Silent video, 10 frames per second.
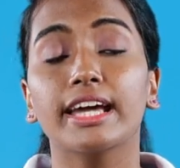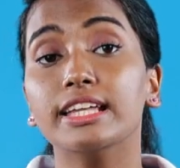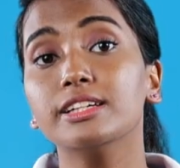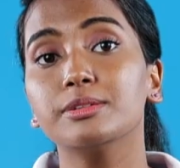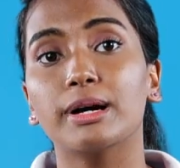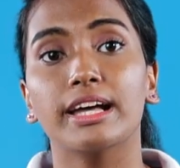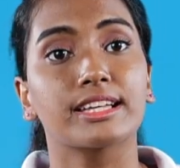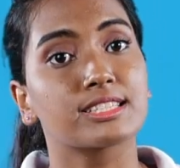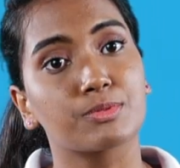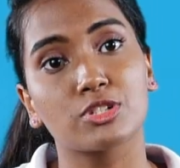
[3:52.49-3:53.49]
either by
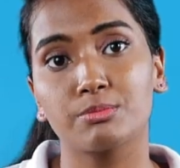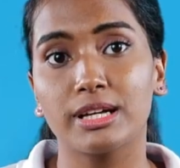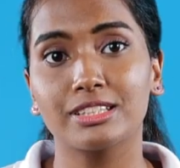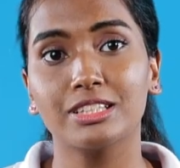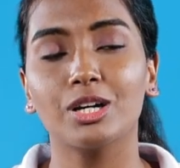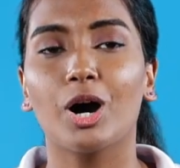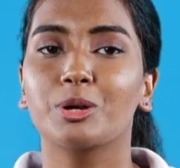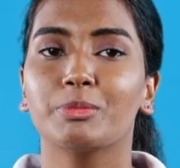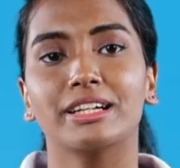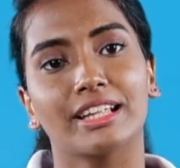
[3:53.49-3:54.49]
exception method or
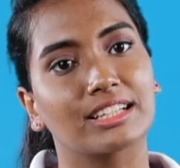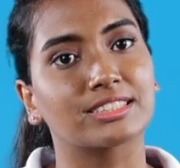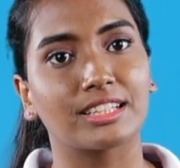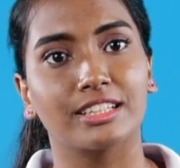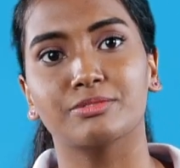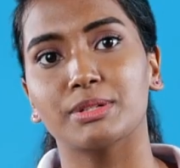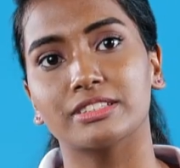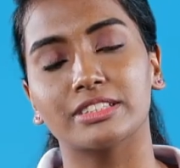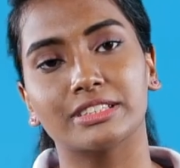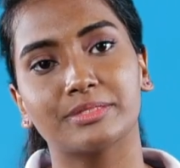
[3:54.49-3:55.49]
by tax relief
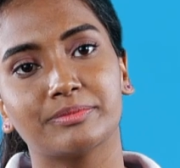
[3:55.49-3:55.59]
method.